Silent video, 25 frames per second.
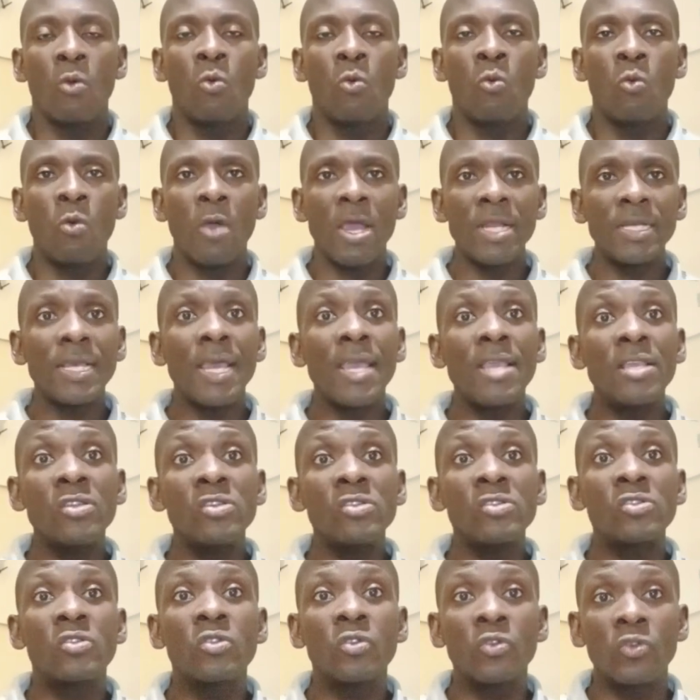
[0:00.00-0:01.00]
What I
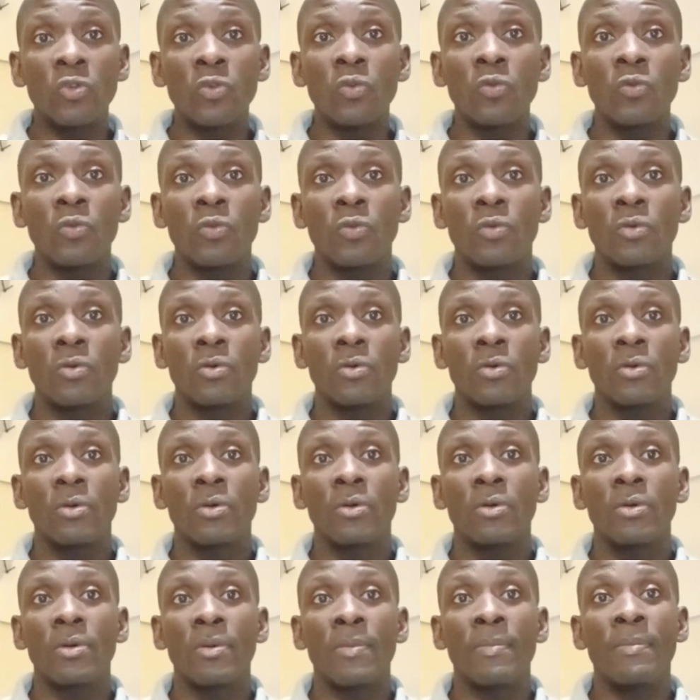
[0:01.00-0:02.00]
used to do
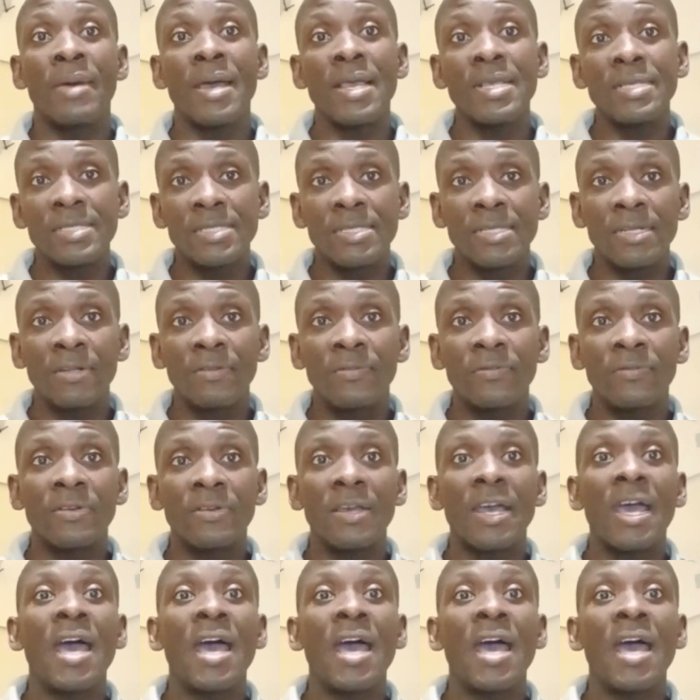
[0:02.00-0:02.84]
myself,